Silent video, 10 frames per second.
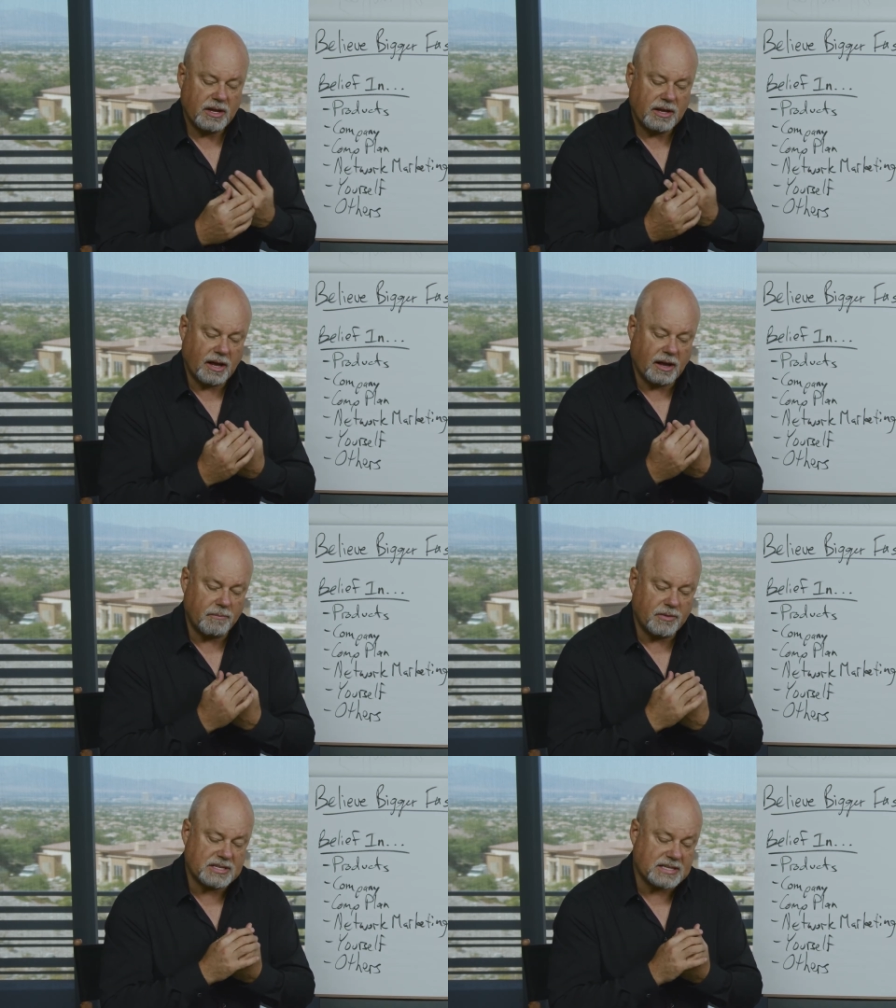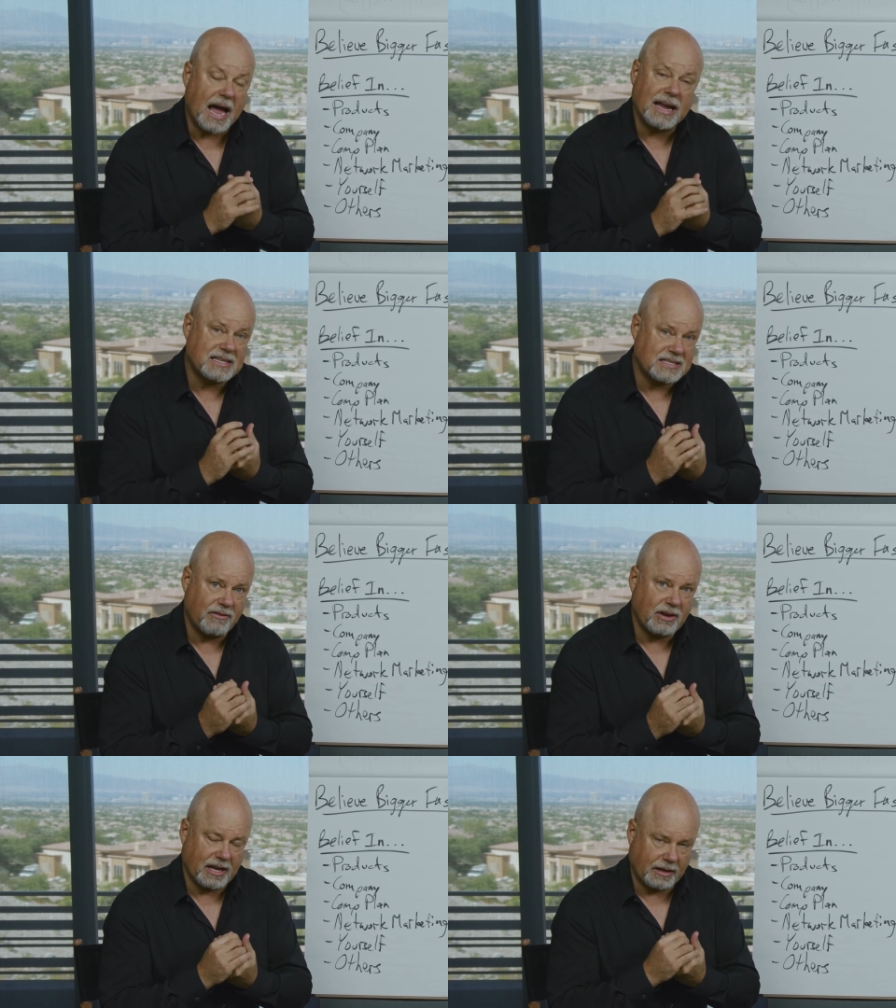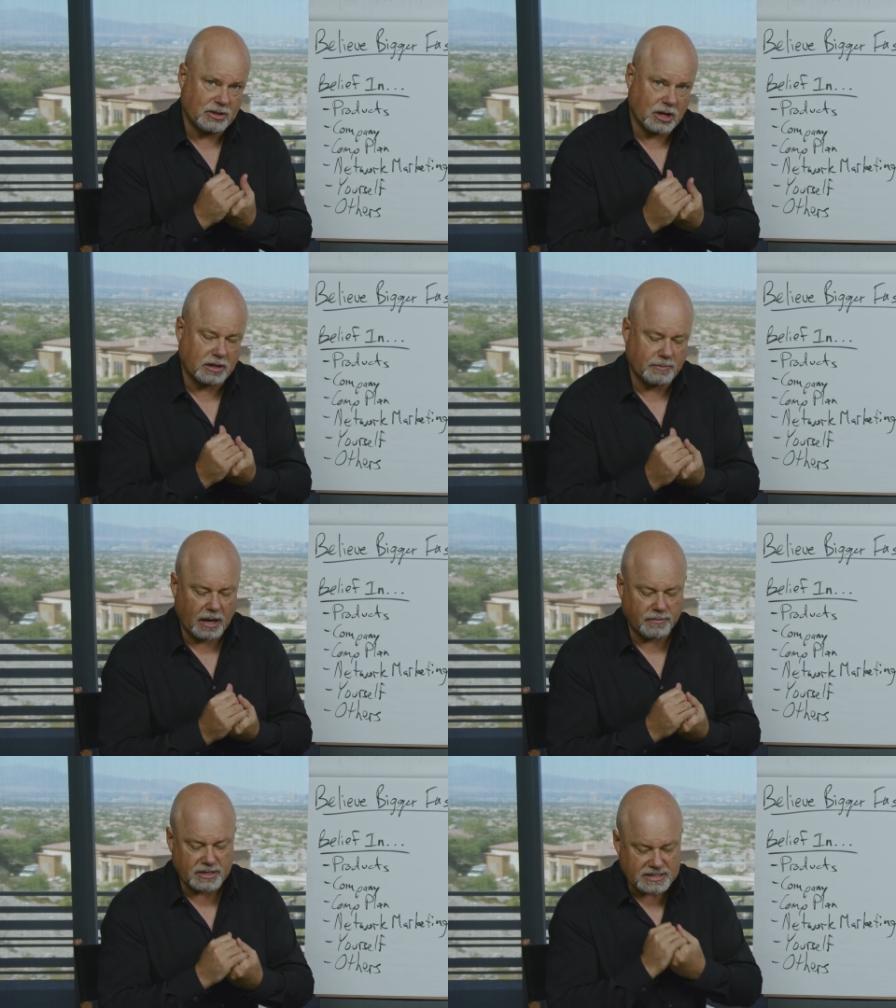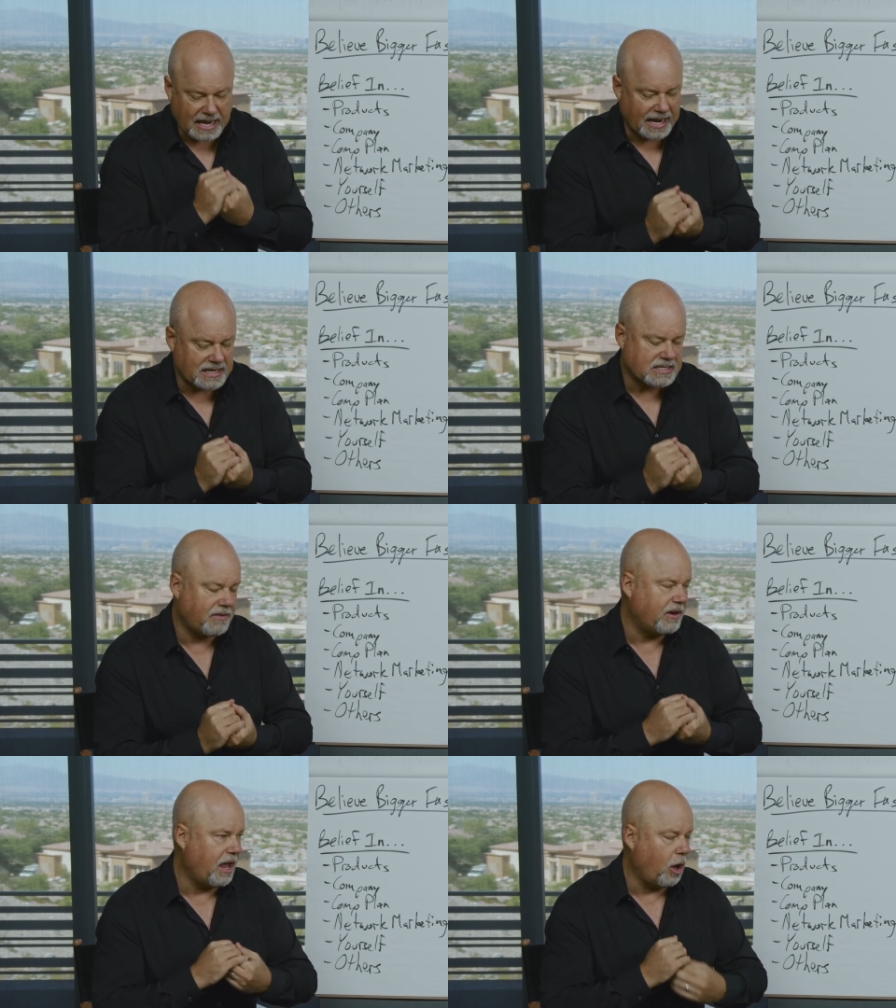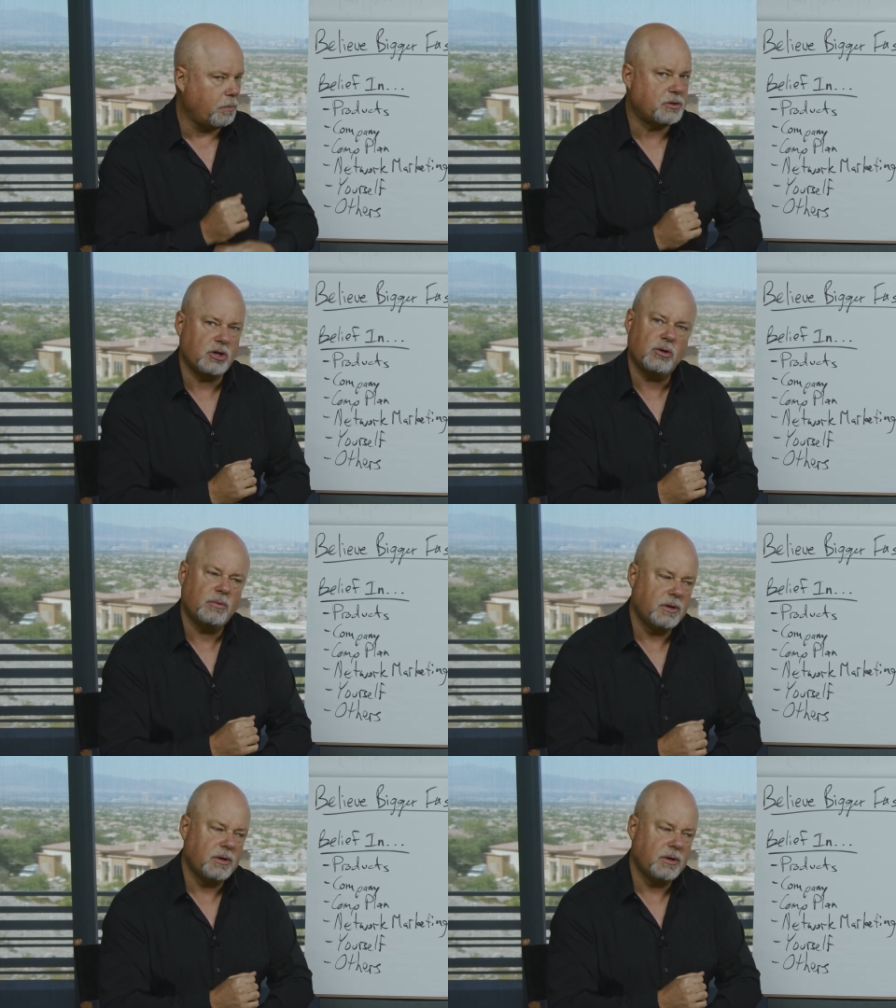The science of it, like I talked about, the science of it helps you.